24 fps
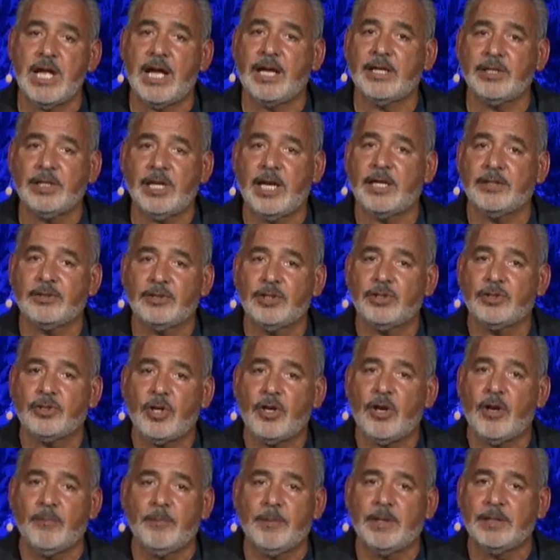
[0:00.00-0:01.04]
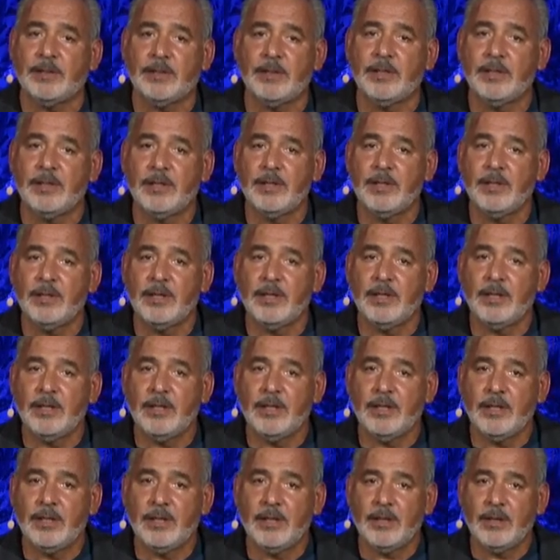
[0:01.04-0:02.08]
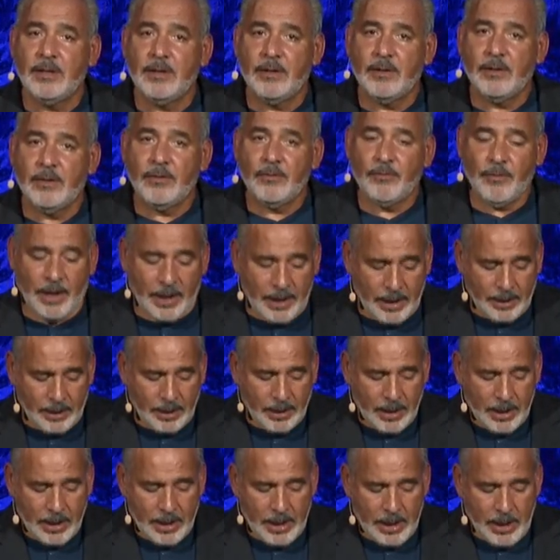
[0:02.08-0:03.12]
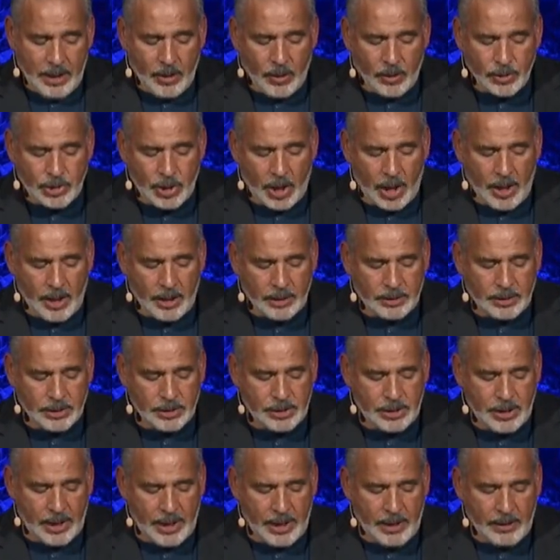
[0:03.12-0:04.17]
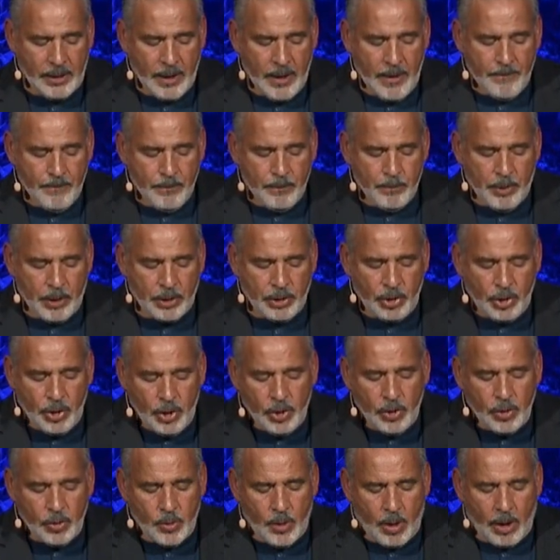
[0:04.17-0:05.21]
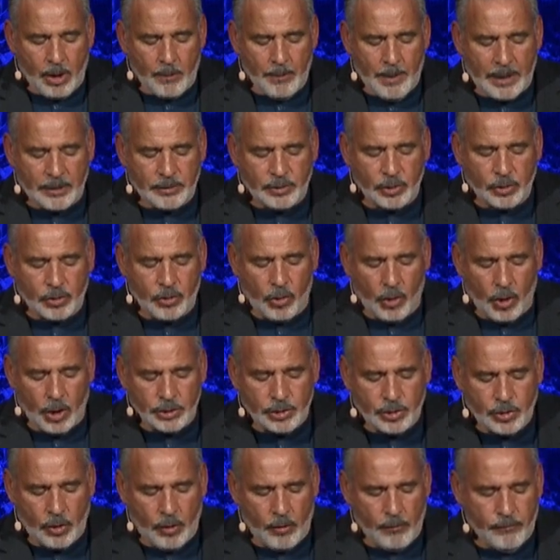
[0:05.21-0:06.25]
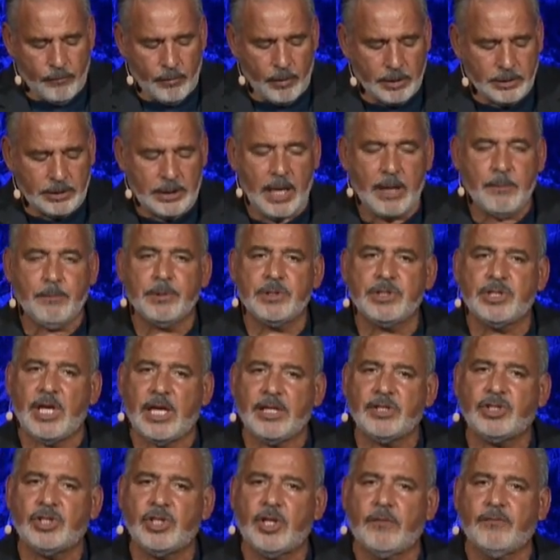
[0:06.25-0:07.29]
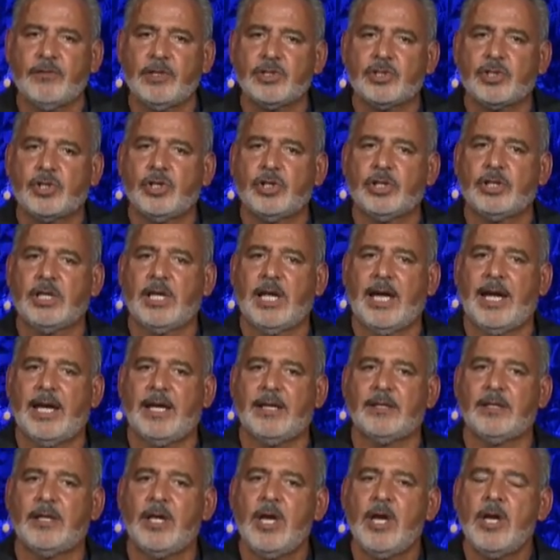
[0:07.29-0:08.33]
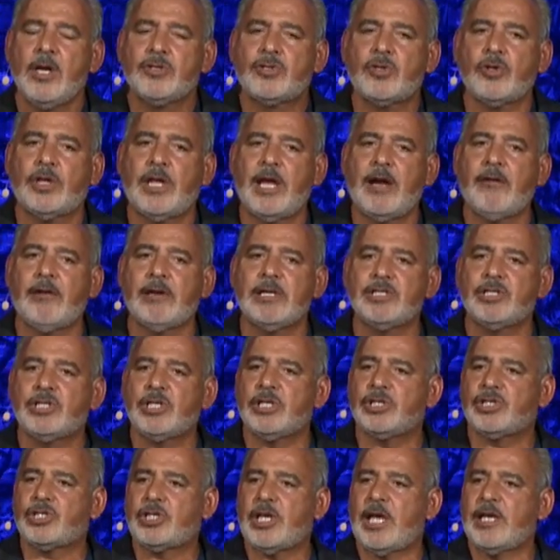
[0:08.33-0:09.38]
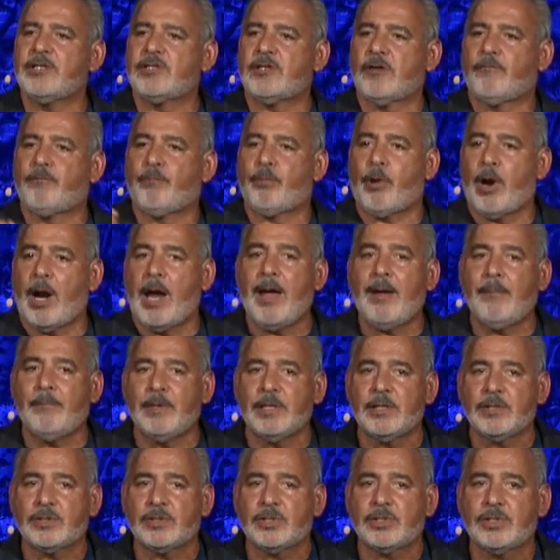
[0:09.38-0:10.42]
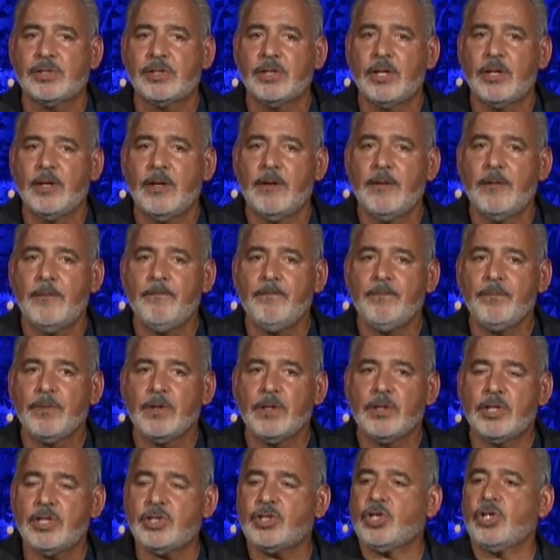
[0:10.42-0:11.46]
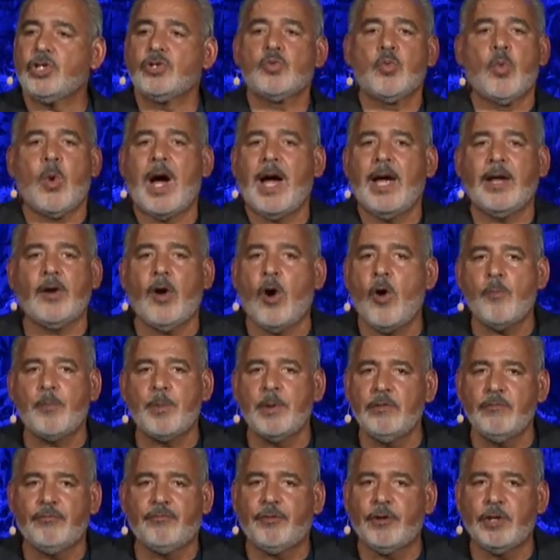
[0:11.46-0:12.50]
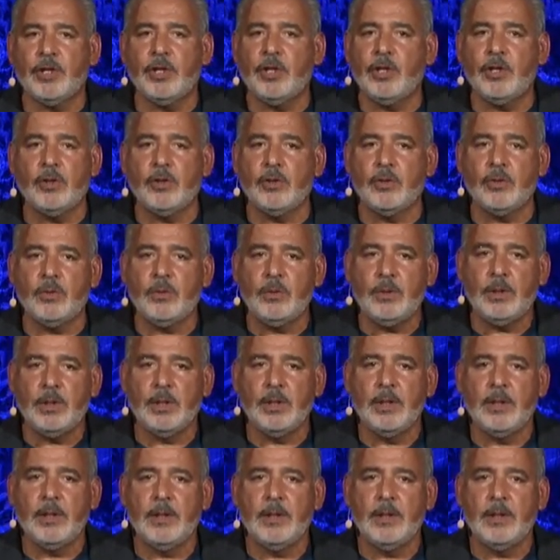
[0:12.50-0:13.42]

not yet determined. Right? He goes on to say, But you are about to cross over and take possession of this good land. So there is this sense of promise. This is wide open for you.